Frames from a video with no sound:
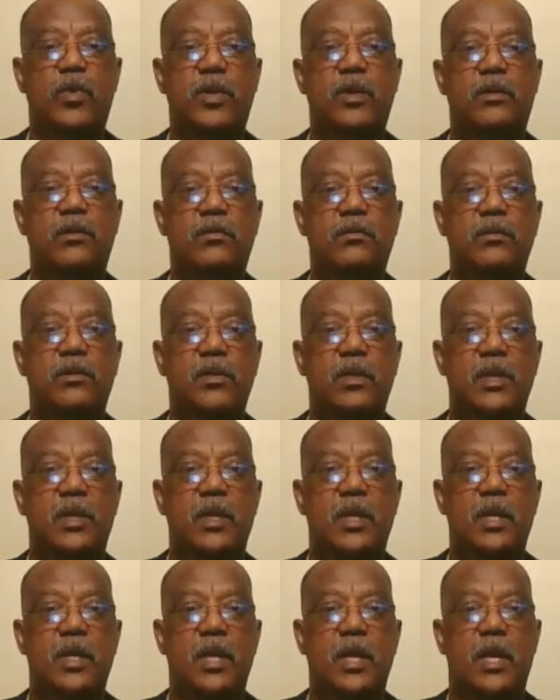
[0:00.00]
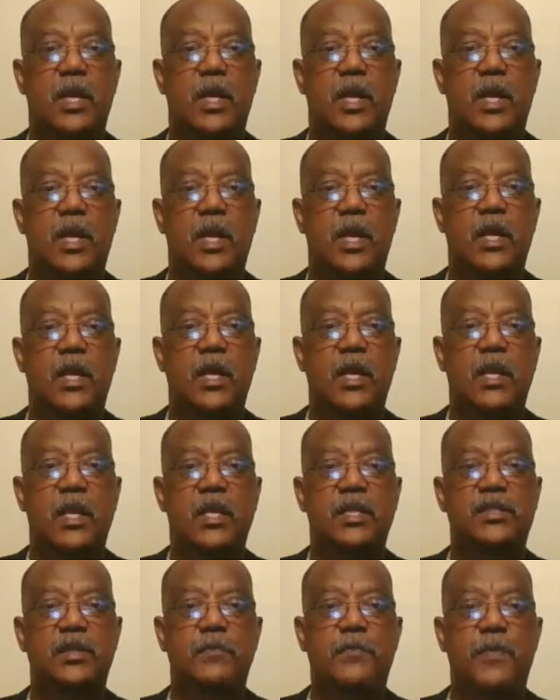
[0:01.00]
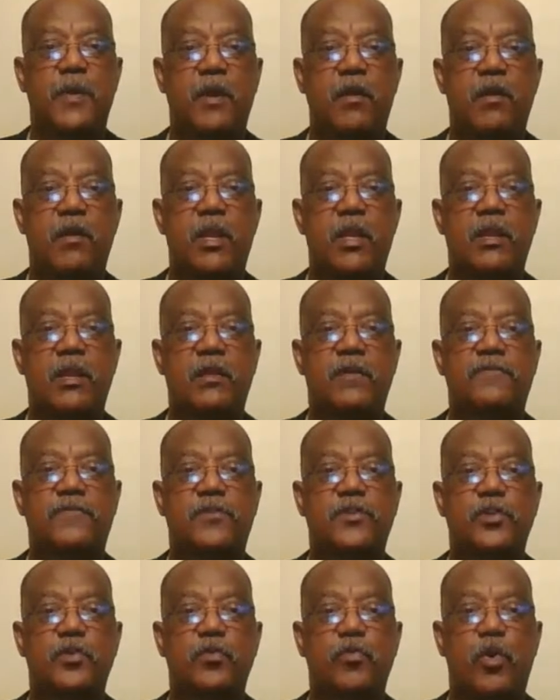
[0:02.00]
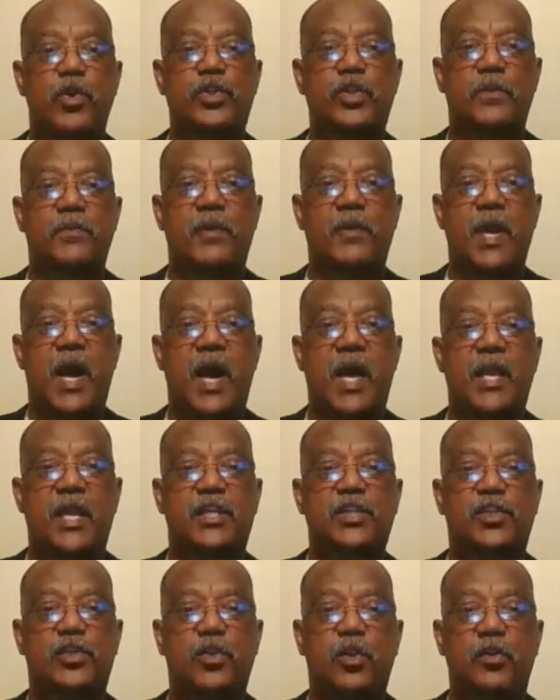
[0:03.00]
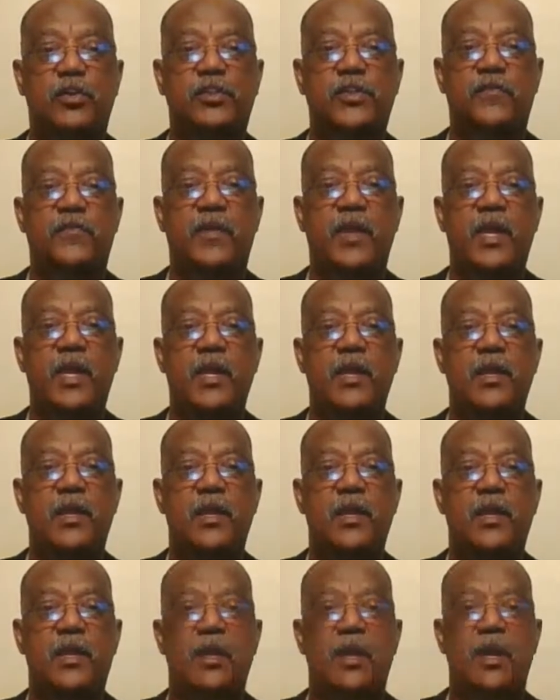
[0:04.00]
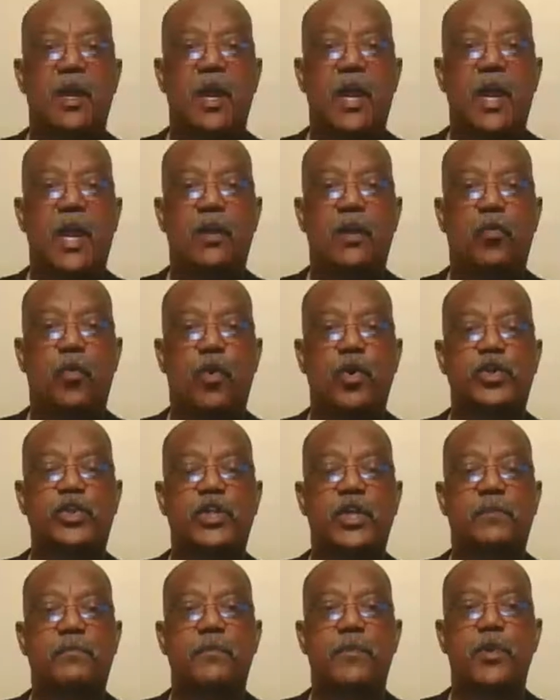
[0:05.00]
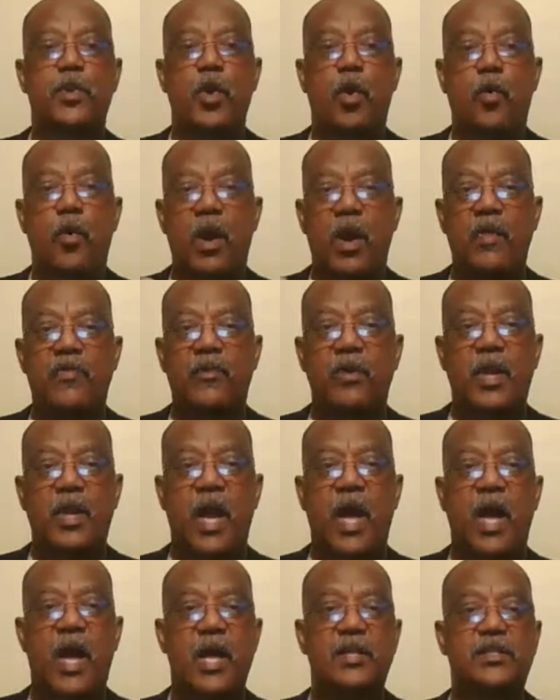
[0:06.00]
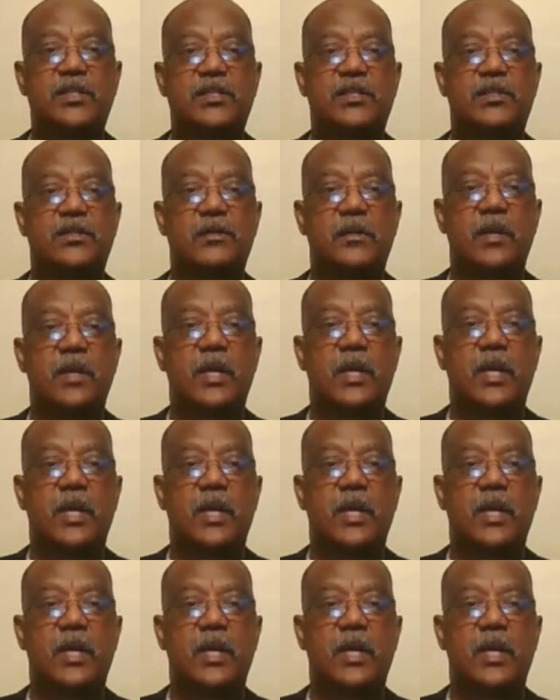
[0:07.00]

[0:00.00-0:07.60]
will. It is imperative to worship God exclusively and worship no other gods.